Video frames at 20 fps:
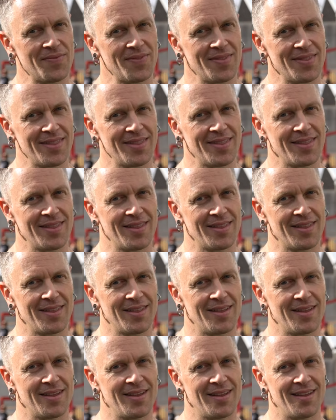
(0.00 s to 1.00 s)
Be with somebody
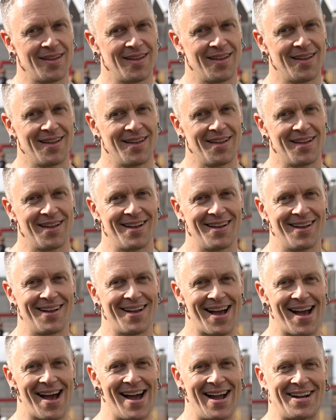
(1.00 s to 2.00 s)
who's not vegan?
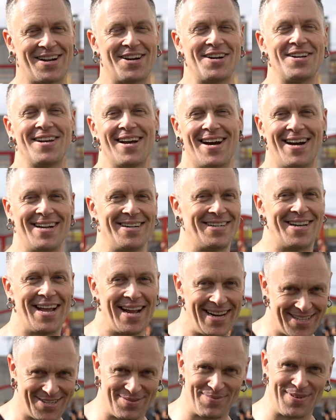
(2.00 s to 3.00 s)
I could not
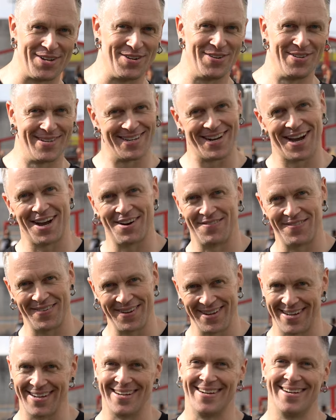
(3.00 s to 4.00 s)
date somebody who's not
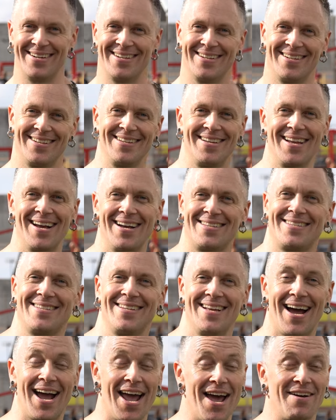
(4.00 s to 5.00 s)
vegan. Yes,
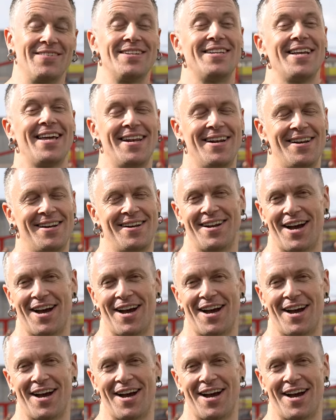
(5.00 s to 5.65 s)
I haven't dated a